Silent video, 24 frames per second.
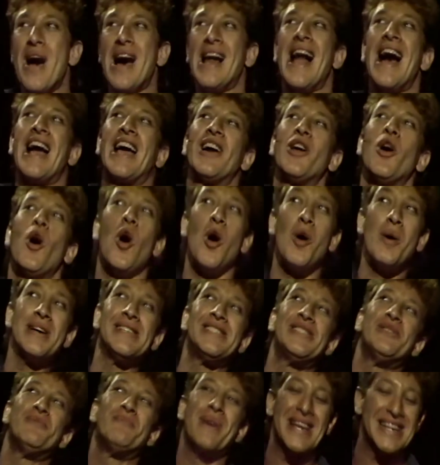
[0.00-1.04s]
Well, I could
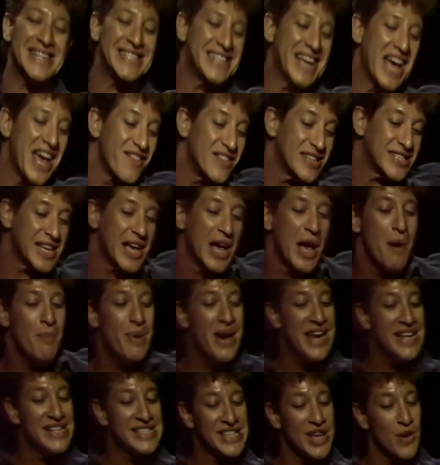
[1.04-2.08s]
always do Betty Davis, I...
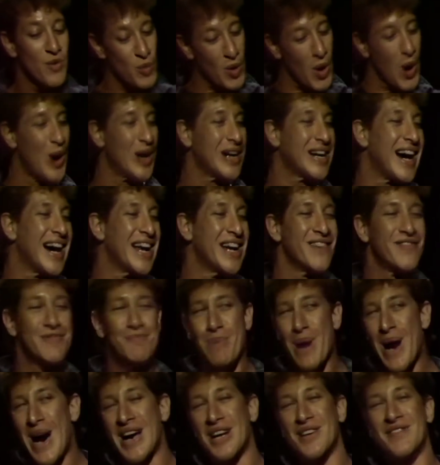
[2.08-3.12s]
but it's the wrong kind of
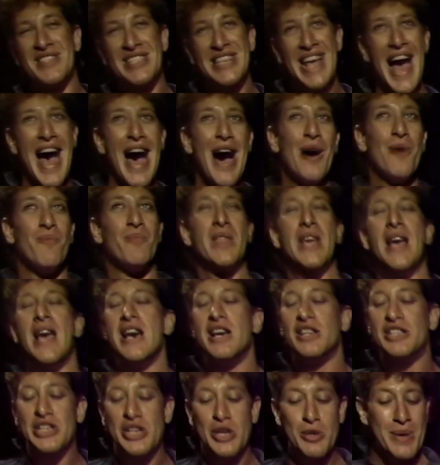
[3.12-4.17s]
part of town.
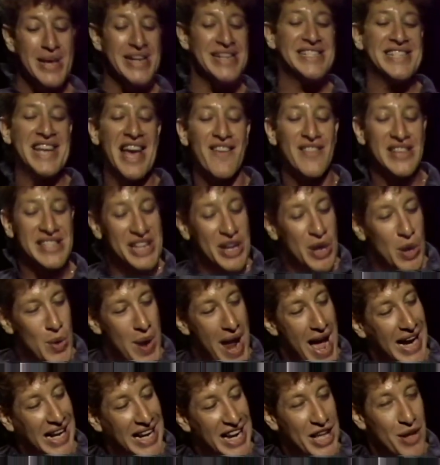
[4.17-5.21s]
To do Betty Davis
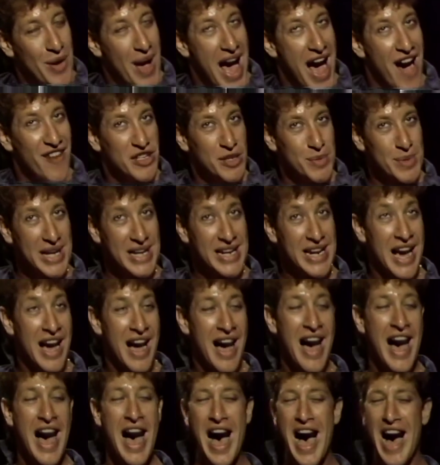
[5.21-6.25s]
correctly, you have to be in
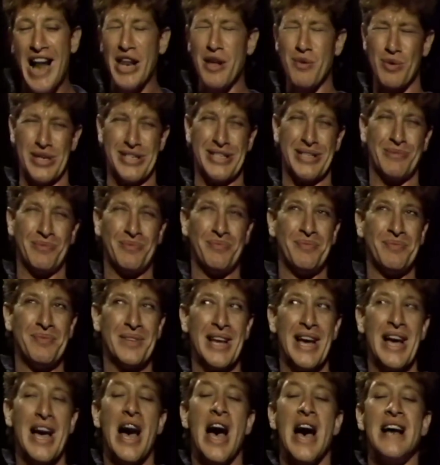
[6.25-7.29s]
Hollywood.
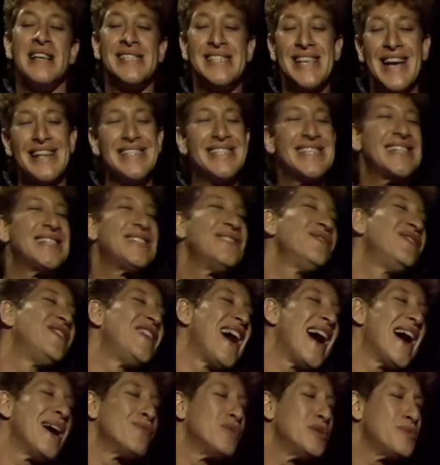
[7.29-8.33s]
Sunset and
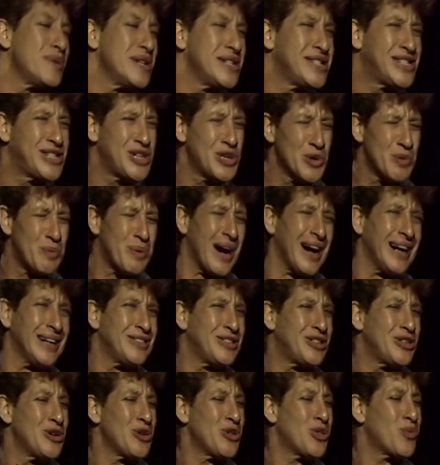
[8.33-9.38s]
Vine would be super.
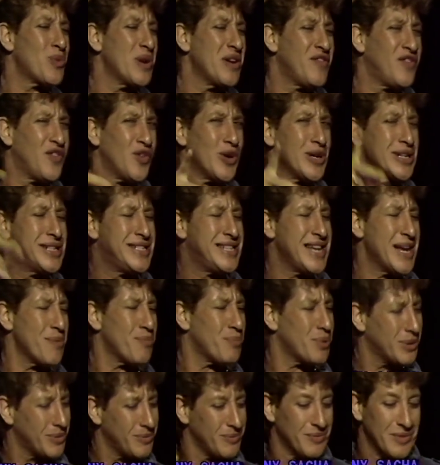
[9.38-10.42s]
Two, three, four,
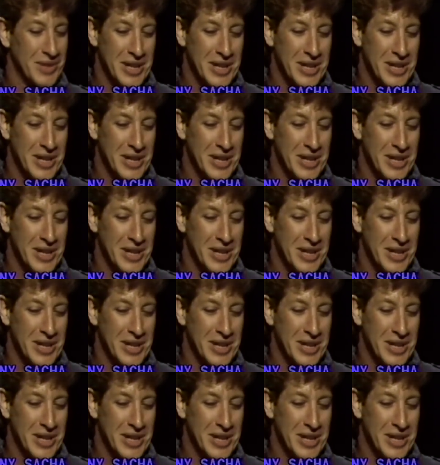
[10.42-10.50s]
dip.